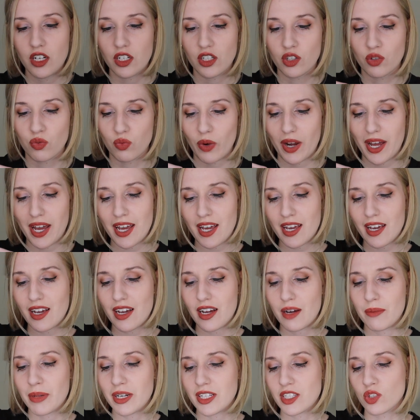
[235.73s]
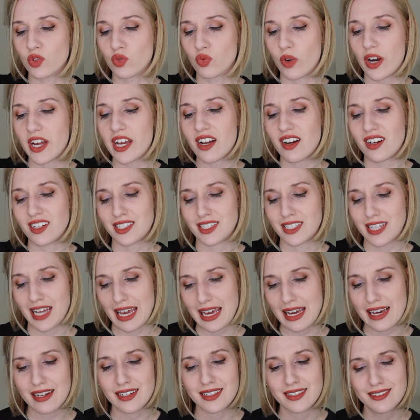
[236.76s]
gray, but it's gray on
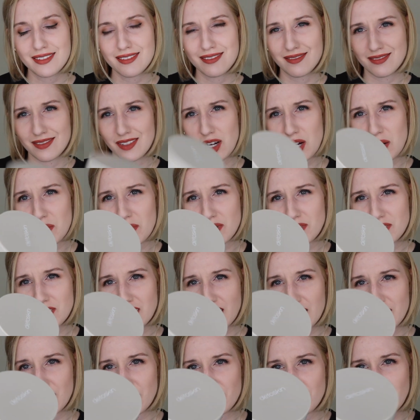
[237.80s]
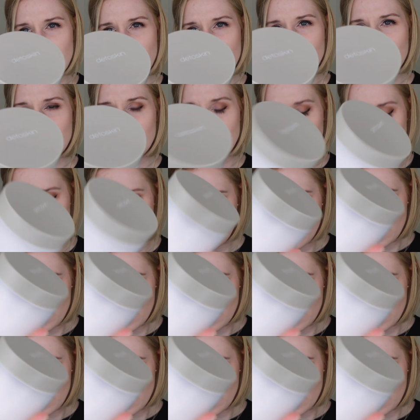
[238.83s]
tan almost kind of color.